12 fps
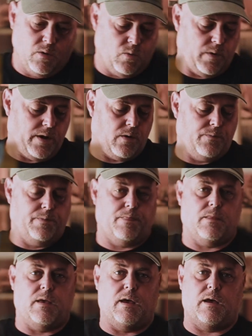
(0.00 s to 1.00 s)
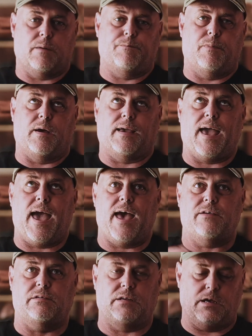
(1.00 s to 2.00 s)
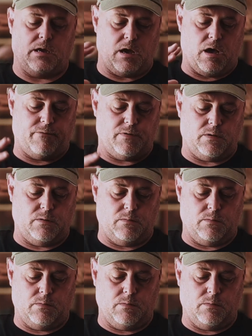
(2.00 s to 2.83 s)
Well, a casting of it